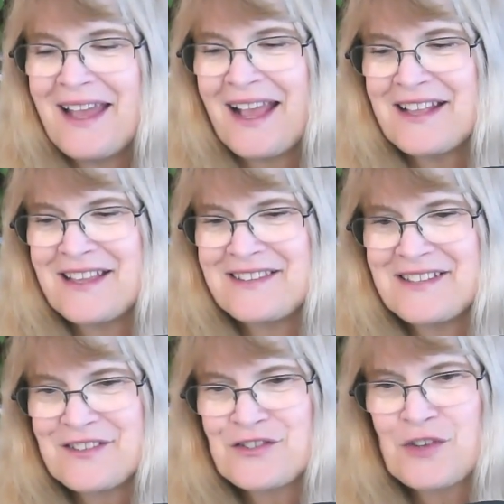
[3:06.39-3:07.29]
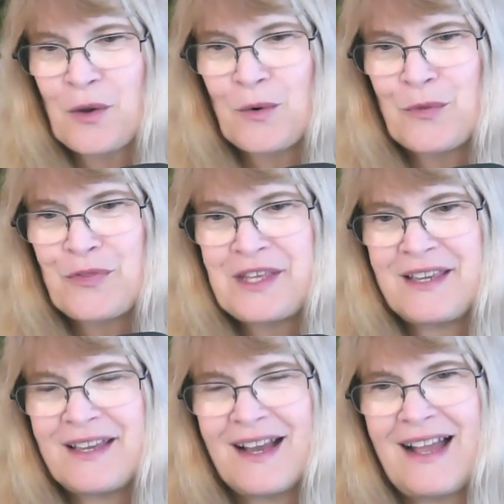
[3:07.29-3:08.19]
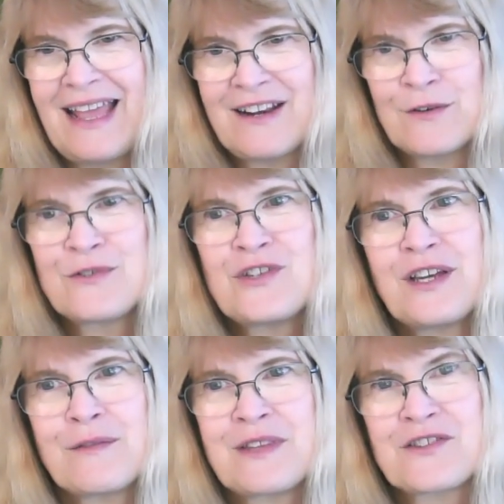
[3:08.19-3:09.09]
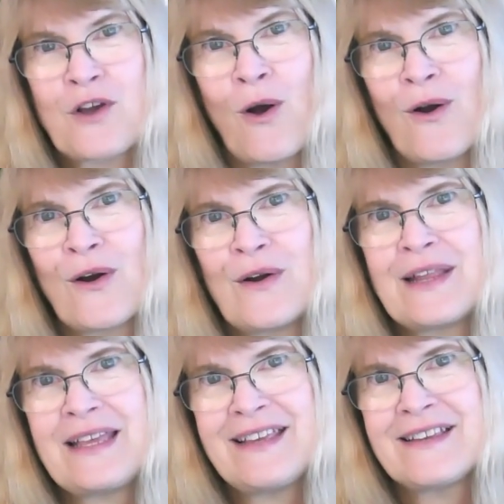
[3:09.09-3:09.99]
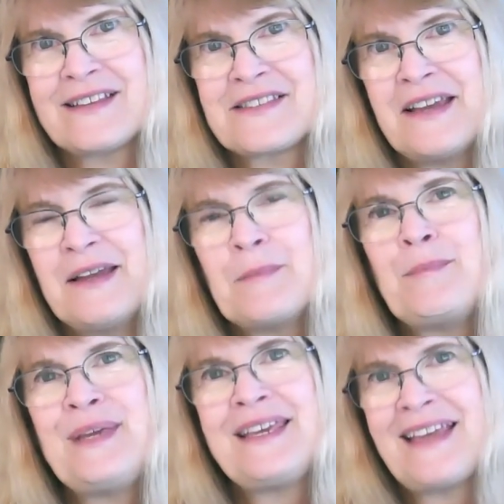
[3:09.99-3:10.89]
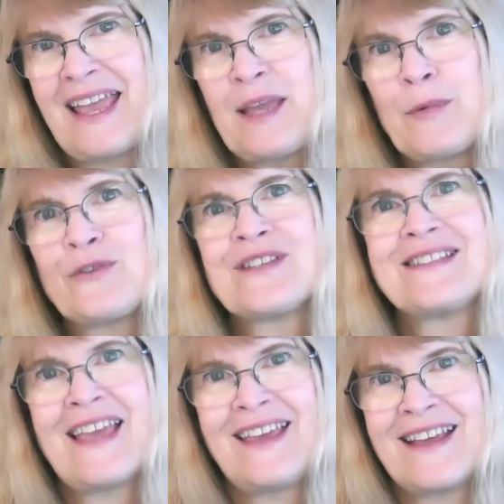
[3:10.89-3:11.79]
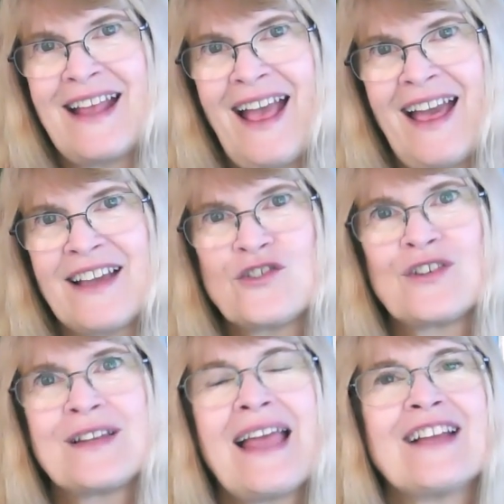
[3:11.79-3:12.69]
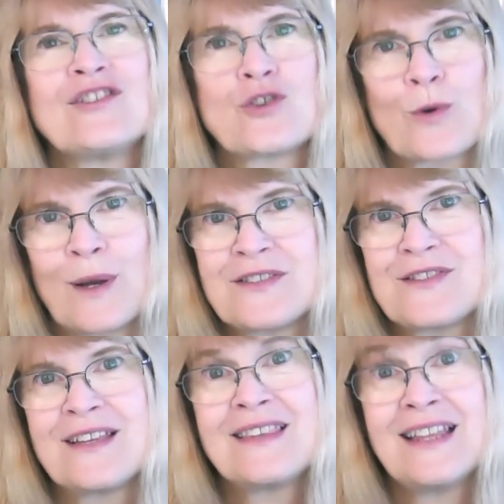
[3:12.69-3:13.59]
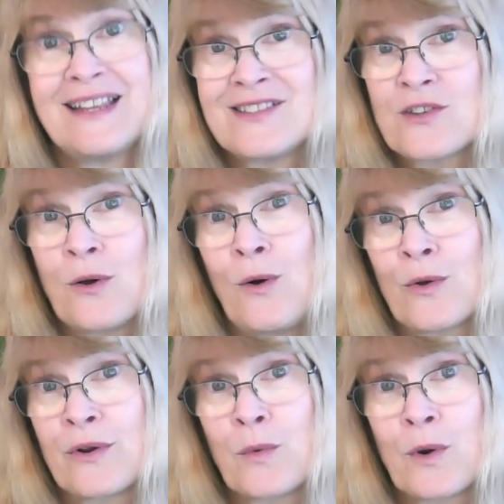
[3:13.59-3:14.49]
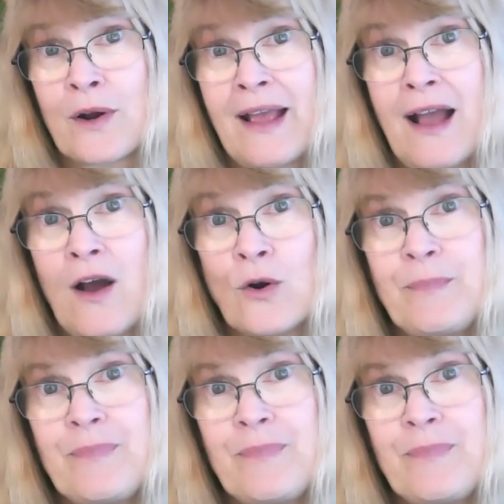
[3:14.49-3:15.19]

And so the energy of this card is being able to take an action and trusting that it's all going to work out.